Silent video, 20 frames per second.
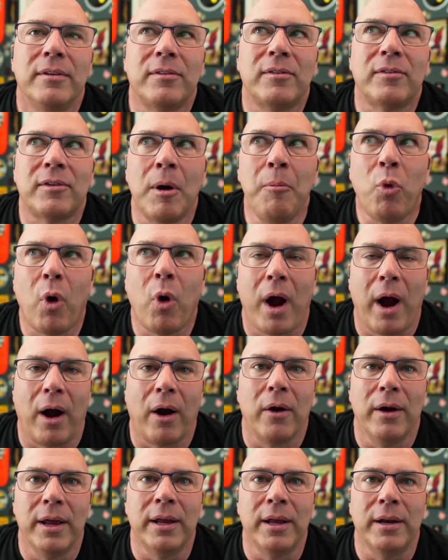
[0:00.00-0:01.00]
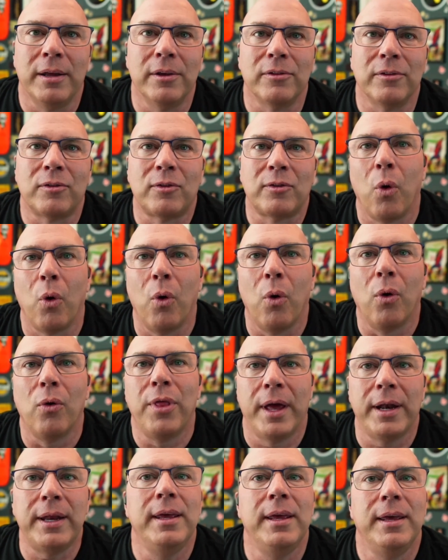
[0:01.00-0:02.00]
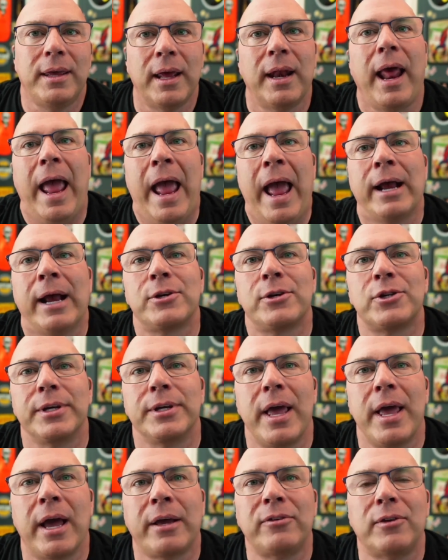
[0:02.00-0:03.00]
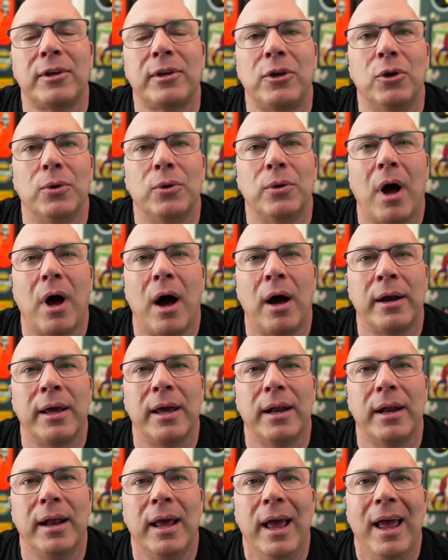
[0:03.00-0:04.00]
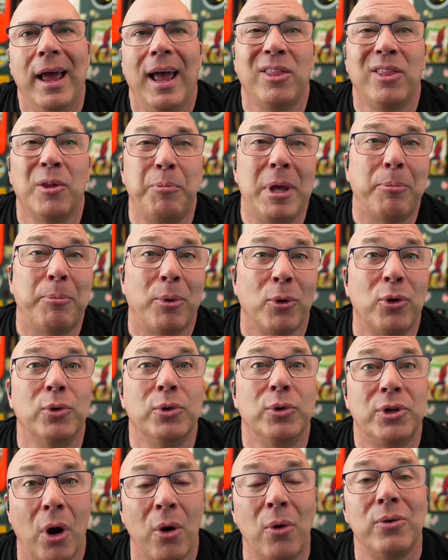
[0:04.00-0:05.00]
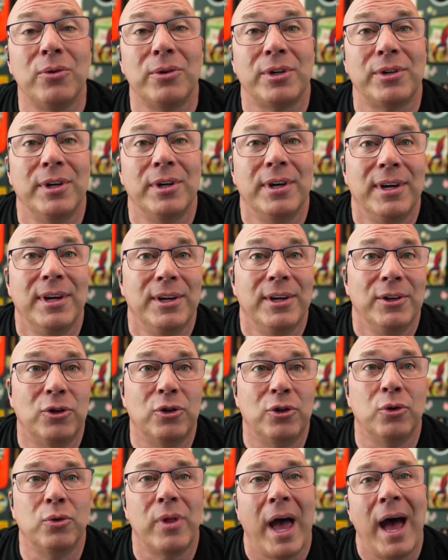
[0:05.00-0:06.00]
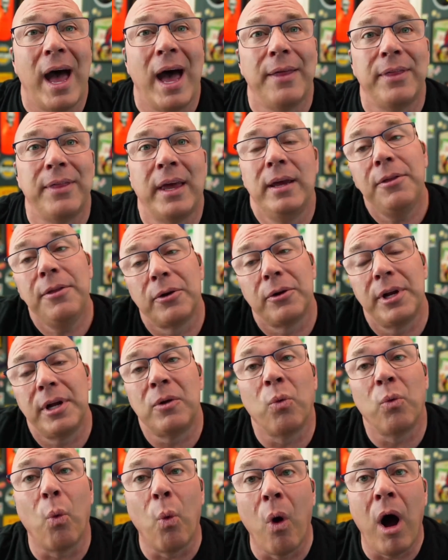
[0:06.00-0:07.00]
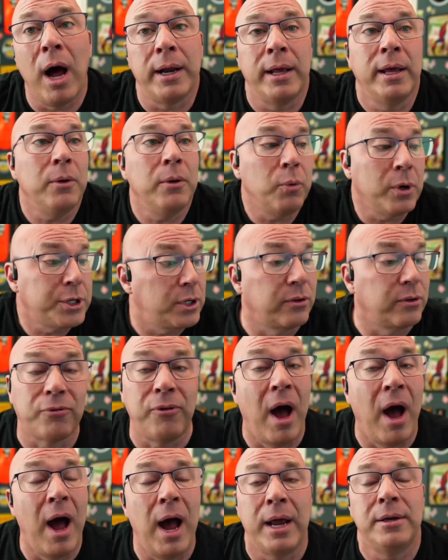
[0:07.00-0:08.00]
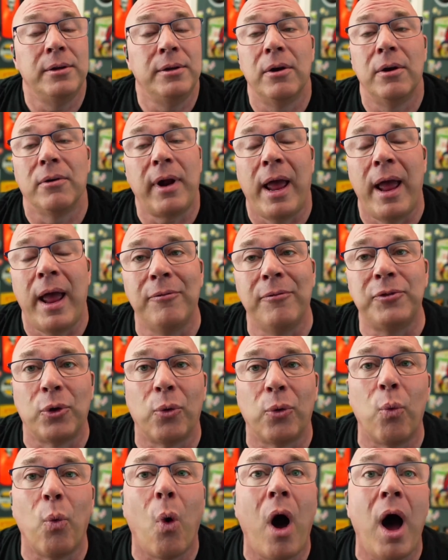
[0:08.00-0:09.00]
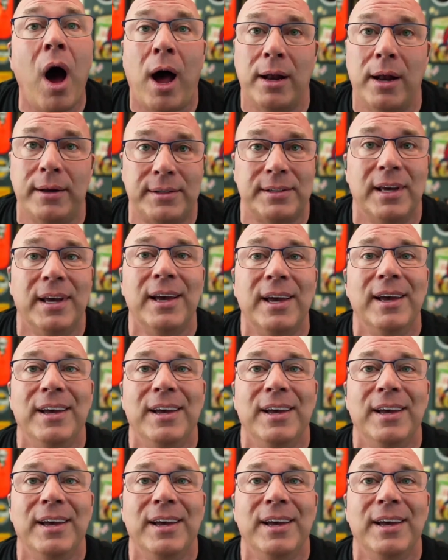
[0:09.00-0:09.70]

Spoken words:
somewhere in his soul that he can actually execute on it. And the people who don't do that, they either didn't want it, which is fine. You don't have to want